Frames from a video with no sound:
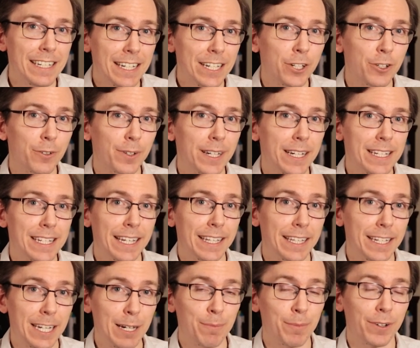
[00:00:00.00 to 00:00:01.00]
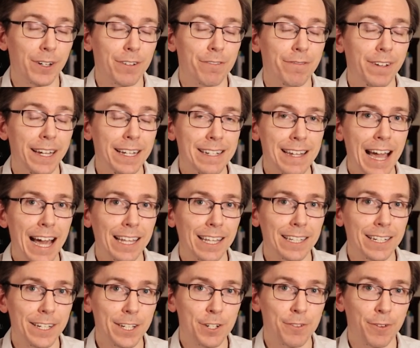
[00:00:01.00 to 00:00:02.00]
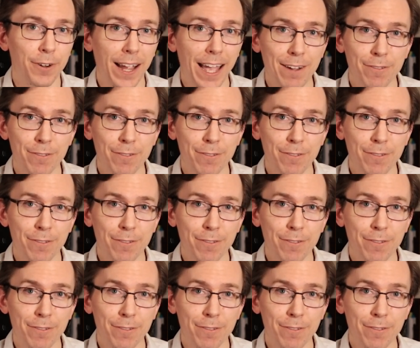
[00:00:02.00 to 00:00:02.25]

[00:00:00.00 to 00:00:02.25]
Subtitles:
decrease in the number of fatalities for